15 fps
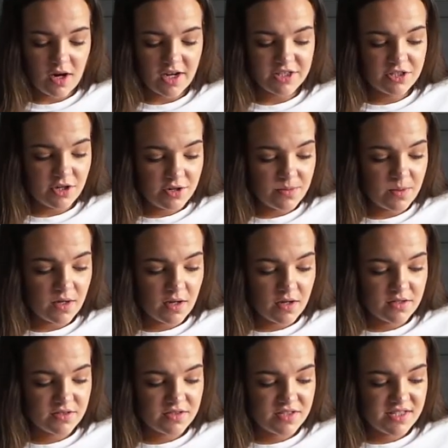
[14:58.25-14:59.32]
I don't
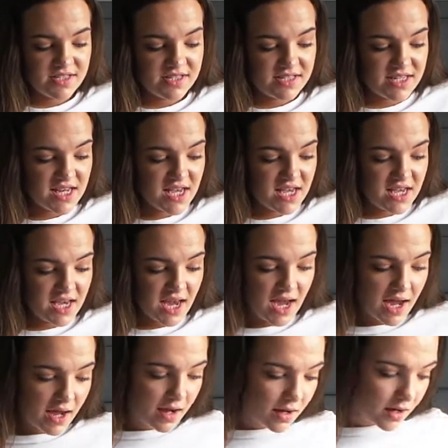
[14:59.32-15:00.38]
see
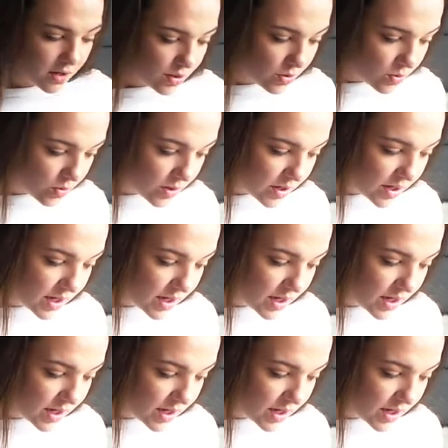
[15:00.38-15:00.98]
how